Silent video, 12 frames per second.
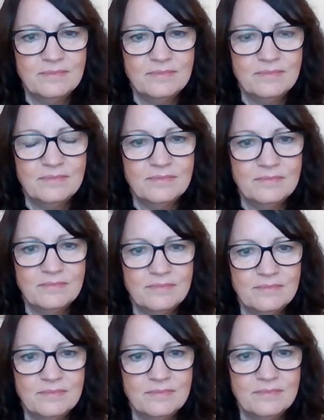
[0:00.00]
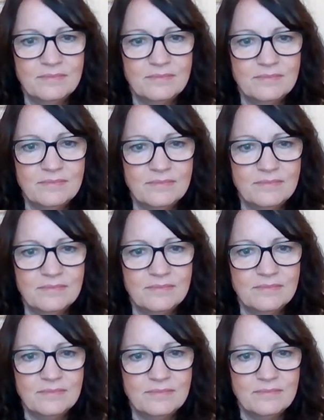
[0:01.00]

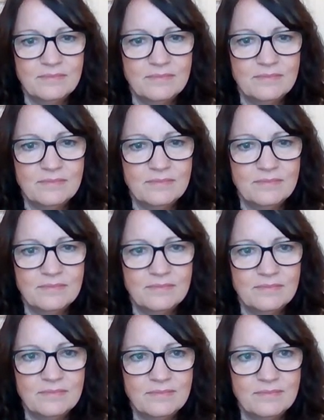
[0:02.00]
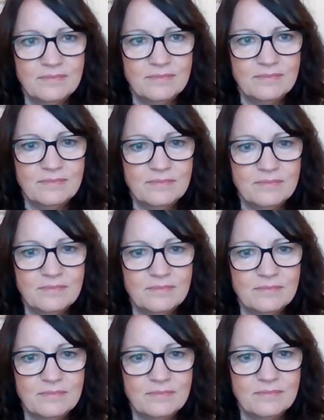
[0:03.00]

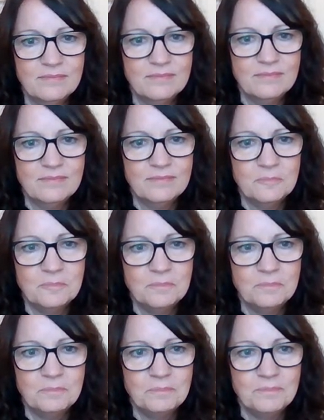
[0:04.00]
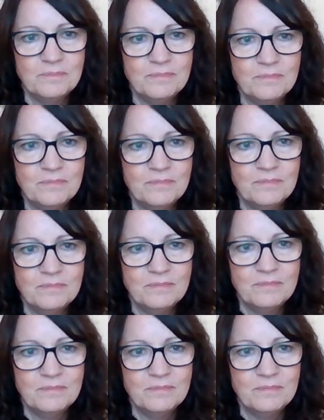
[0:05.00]

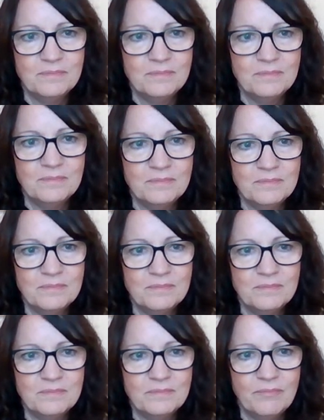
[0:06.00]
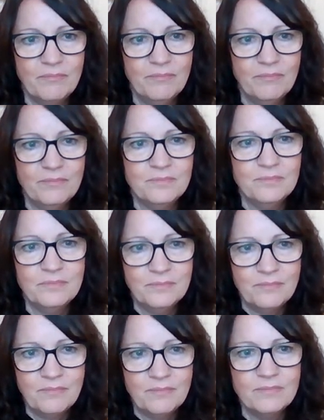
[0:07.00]
This person isn't speaking.